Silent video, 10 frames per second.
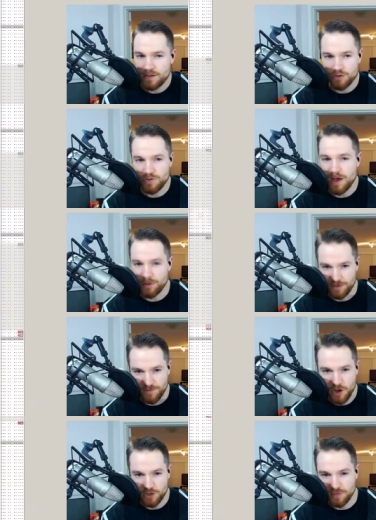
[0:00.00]
you do that with the
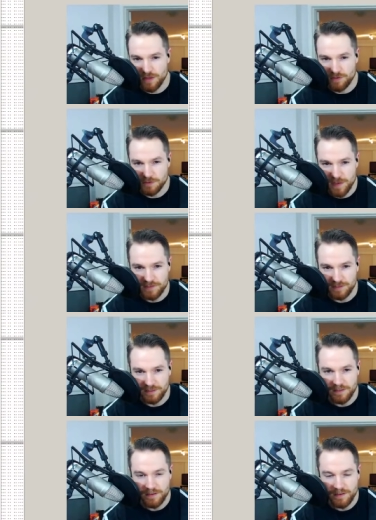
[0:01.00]
volume levels, basically.